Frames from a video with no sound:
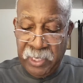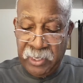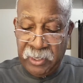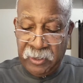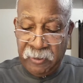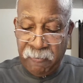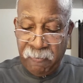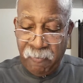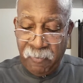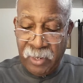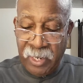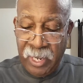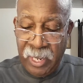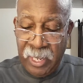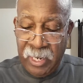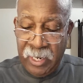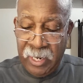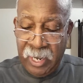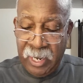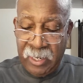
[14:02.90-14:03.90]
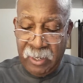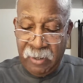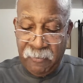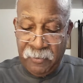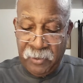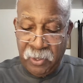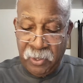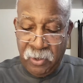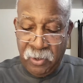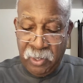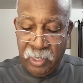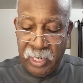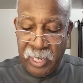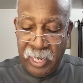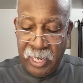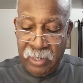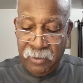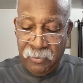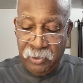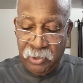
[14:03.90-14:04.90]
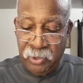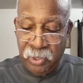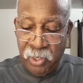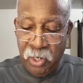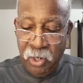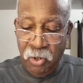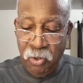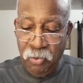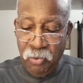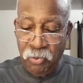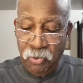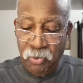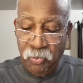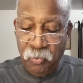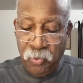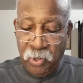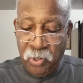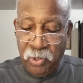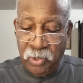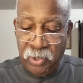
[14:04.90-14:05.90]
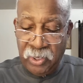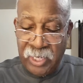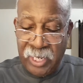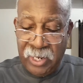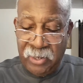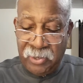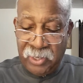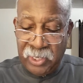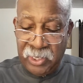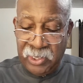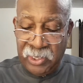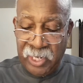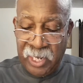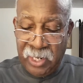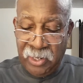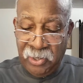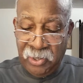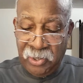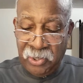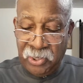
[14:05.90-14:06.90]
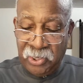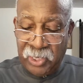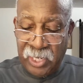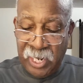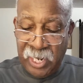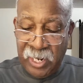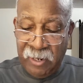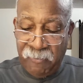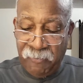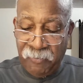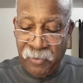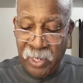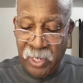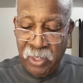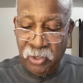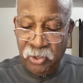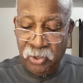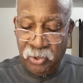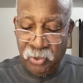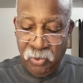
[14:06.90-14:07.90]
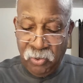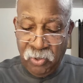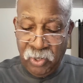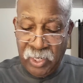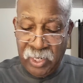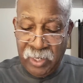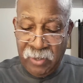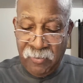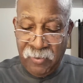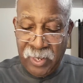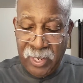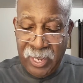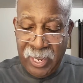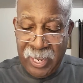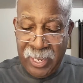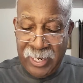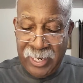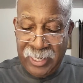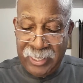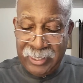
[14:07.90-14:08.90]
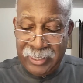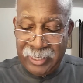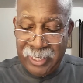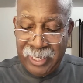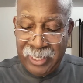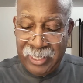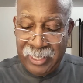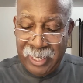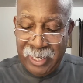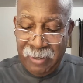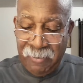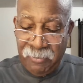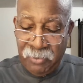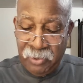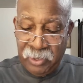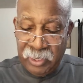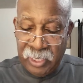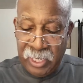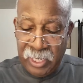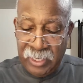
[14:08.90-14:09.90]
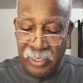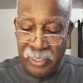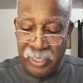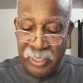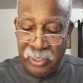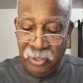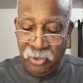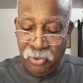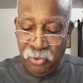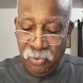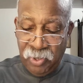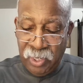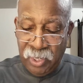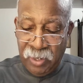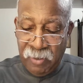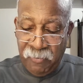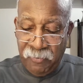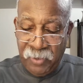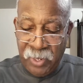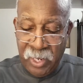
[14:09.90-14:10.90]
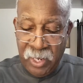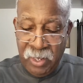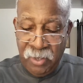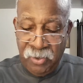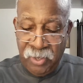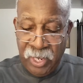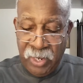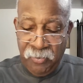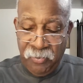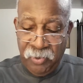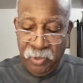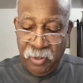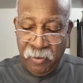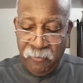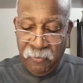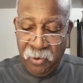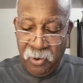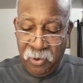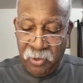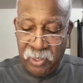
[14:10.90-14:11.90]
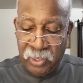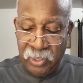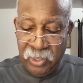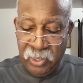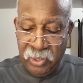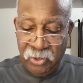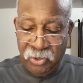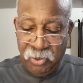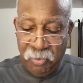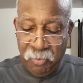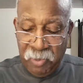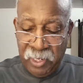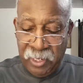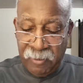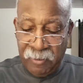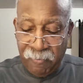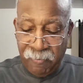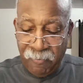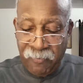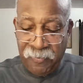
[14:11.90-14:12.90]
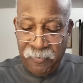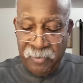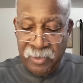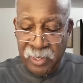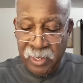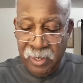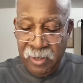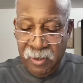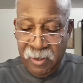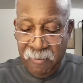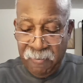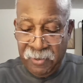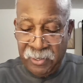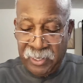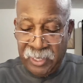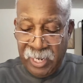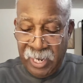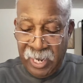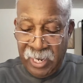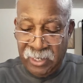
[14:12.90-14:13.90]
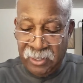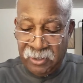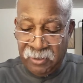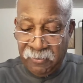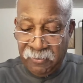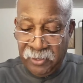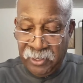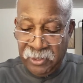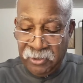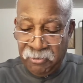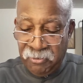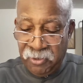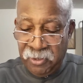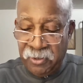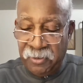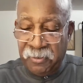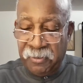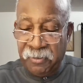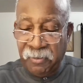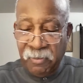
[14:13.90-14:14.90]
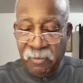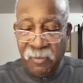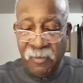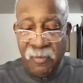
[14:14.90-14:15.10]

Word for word: speech, and not of an hard language, whose words thou canst not understand. Surely, had I sent them, sent thee to them, they would have hearkened unto me. Hmm. But the house of Israel